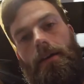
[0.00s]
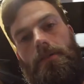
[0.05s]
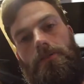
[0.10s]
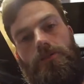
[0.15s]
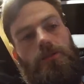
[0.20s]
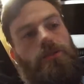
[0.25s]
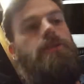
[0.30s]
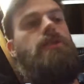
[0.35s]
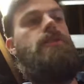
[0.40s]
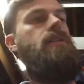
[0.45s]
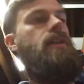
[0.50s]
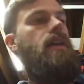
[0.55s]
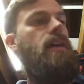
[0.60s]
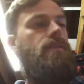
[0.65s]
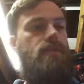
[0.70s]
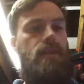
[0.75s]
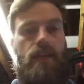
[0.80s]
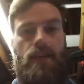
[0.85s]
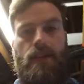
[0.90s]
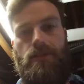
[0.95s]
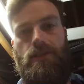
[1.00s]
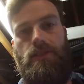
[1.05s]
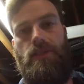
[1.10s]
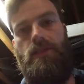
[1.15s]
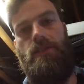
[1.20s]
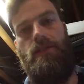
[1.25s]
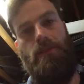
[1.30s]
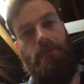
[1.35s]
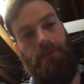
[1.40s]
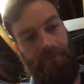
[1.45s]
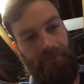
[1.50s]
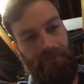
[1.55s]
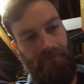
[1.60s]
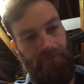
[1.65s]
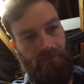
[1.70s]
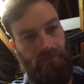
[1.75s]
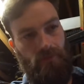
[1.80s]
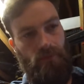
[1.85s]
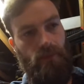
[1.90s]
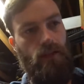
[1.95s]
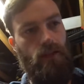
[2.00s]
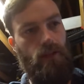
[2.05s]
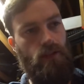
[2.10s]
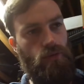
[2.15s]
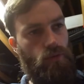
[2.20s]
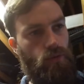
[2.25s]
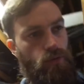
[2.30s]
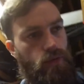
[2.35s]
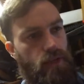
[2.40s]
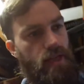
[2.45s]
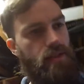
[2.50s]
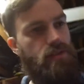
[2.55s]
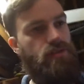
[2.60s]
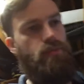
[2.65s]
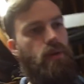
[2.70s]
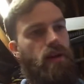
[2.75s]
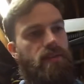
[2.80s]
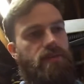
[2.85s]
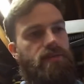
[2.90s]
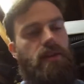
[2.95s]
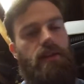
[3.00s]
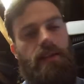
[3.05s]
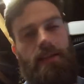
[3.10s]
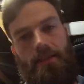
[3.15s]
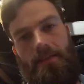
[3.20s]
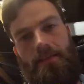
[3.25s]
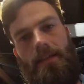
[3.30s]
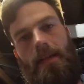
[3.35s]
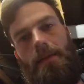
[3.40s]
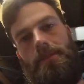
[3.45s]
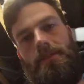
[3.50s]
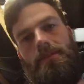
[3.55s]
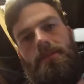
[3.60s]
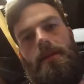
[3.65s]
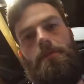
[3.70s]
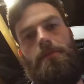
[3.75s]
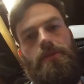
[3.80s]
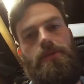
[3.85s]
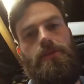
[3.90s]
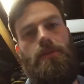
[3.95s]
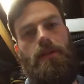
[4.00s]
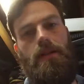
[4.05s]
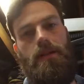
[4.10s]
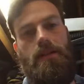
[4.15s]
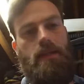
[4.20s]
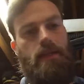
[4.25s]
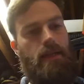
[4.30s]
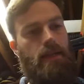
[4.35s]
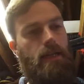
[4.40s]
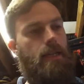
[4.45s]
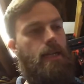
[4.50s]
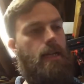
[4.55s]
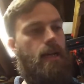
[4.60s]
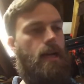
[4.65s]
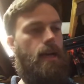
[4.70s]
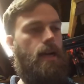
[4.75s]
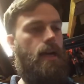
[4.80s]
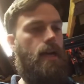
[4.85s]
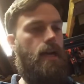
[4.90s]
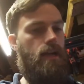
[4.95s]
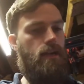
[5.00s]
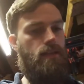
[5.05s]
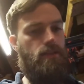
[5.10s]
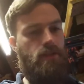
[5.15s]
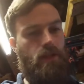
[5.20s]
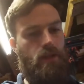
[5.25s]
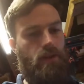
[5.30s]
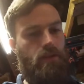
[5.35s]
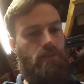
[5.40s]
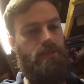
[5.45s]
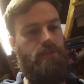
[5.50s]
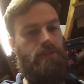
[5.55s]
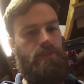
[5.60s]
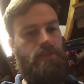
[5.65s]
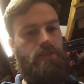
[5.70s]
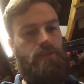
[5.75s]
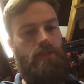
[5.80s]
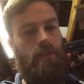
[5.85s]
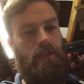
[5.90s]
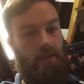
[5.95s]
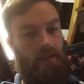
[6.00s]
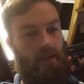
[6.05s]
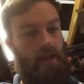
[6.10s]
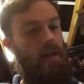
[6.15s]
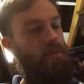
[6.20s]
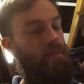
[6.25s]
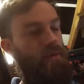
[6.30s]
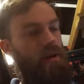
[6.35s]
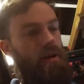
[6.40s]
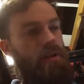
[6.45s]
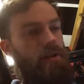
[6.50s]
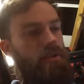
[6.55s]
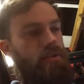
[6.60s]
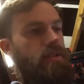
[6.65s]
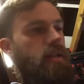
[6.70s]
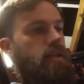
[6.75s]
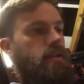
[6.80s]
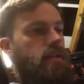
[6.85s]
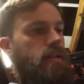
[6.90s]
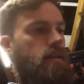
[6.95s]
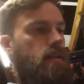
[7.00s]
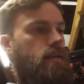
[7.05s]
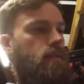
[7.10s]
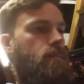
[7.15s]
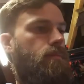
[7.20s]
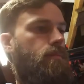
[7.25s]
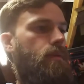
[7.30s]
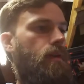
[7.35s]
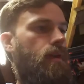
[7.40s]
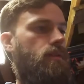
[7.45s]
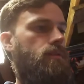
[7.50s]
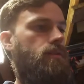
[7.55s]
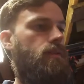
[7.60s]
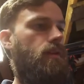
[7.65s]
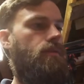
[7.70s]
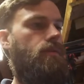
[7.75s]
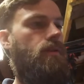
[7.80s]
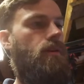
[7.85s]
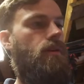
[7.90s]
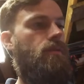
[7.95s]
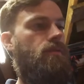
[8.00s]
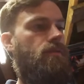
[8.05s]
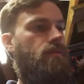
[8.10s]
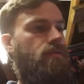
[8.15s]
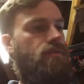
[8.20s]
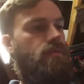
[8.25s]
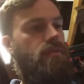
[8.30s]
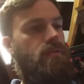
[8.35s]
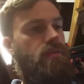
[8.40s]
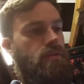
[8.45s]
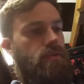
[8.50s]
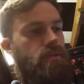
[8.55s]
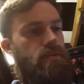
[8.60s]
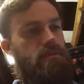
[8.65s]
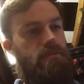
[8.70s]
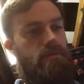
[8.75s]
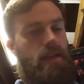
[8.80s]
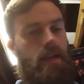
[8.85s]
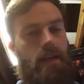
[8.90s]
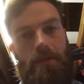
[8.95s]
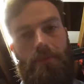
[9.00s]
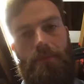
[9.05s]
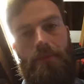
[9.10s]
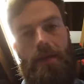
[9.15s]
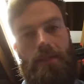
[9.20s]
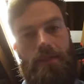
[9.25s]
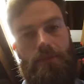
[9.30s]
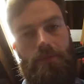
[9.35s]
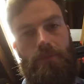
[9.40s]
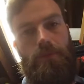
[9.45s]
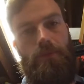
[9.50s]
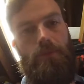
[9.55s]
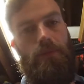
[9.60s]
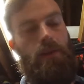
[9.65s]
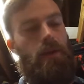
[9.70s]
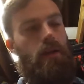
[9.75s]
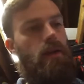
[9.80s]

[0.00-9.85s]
just a set of gauges. All the gauges work fine except the temperature one. Don't know if it had a brand new sender, but I don't know if they're compatible.